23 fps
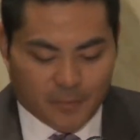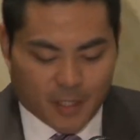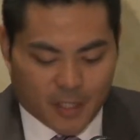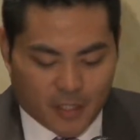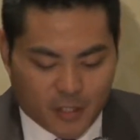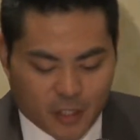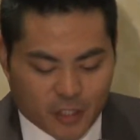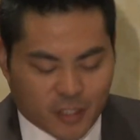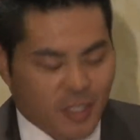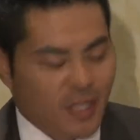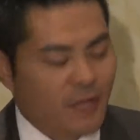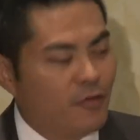
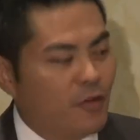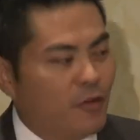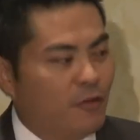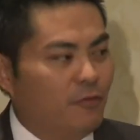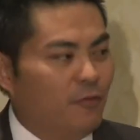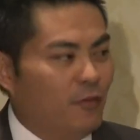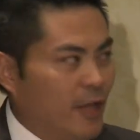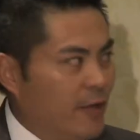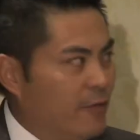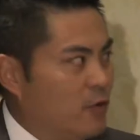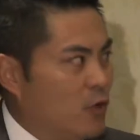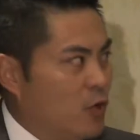just to give you a
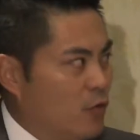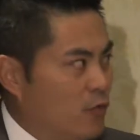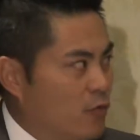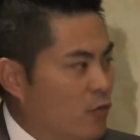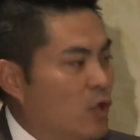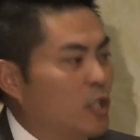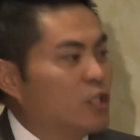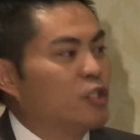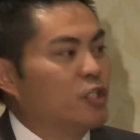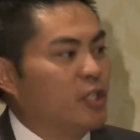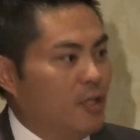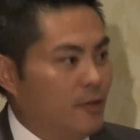flavor of
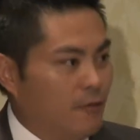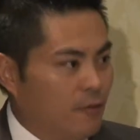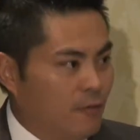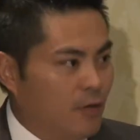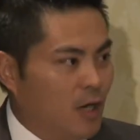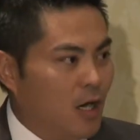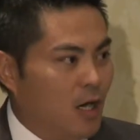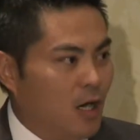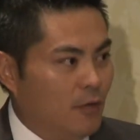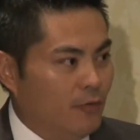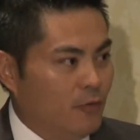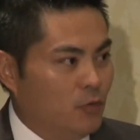what's
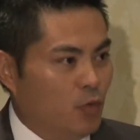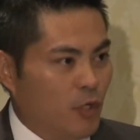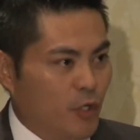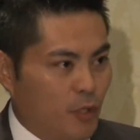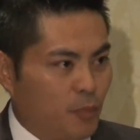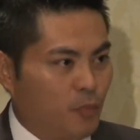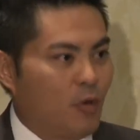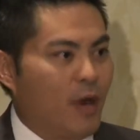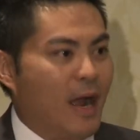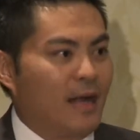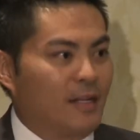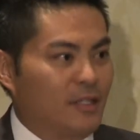involved, what your
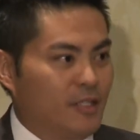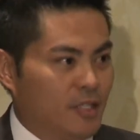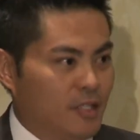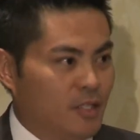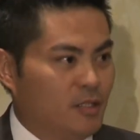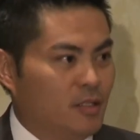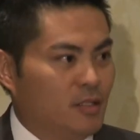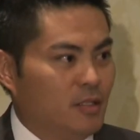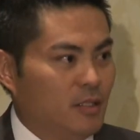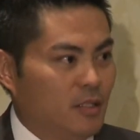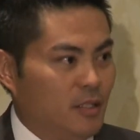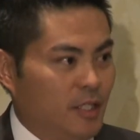
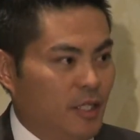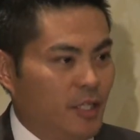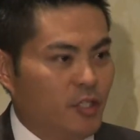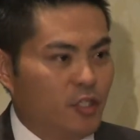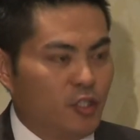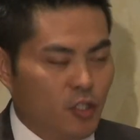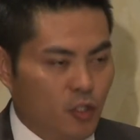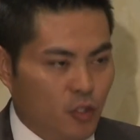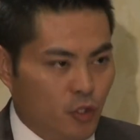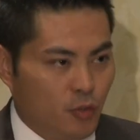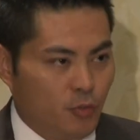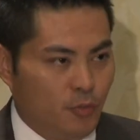practice needs
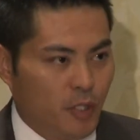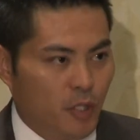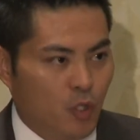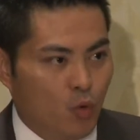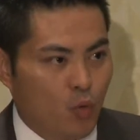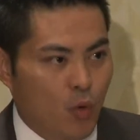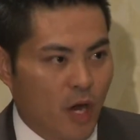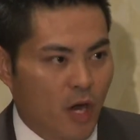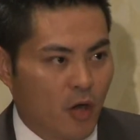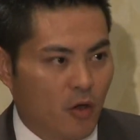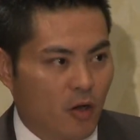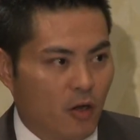to be
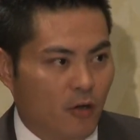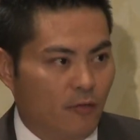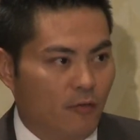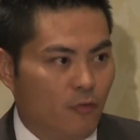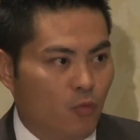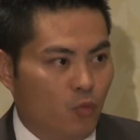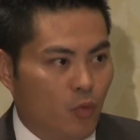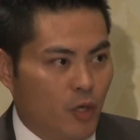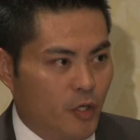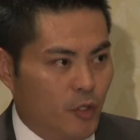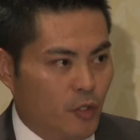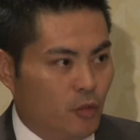aware of
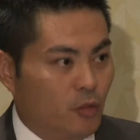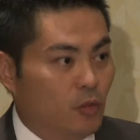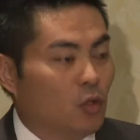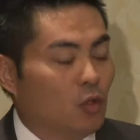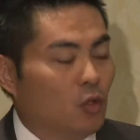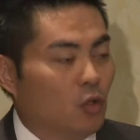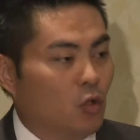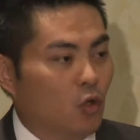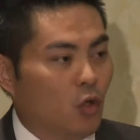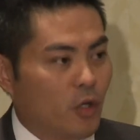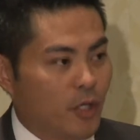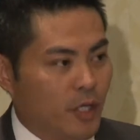when you're
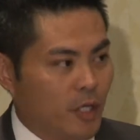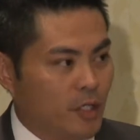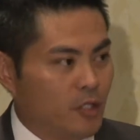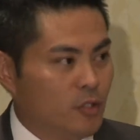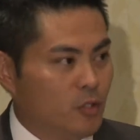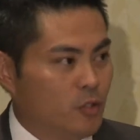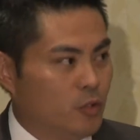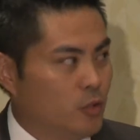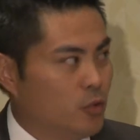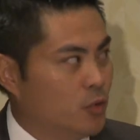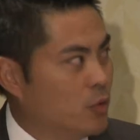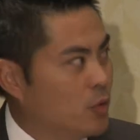looking
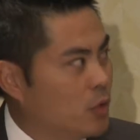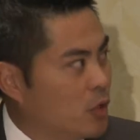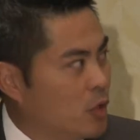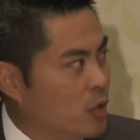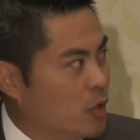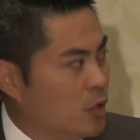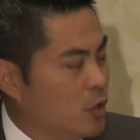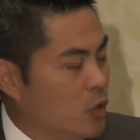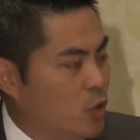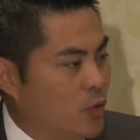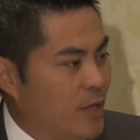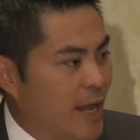to
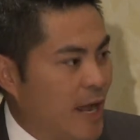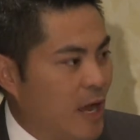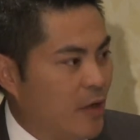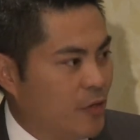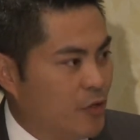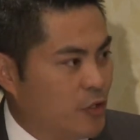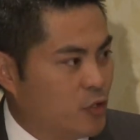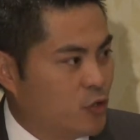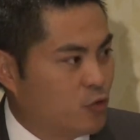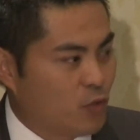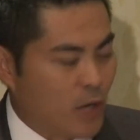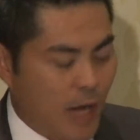go down
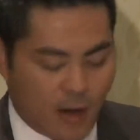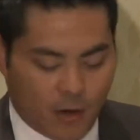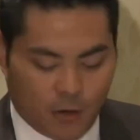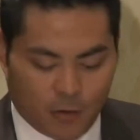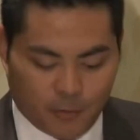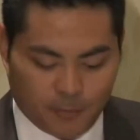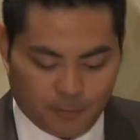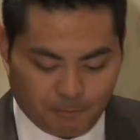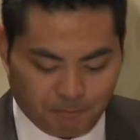this route.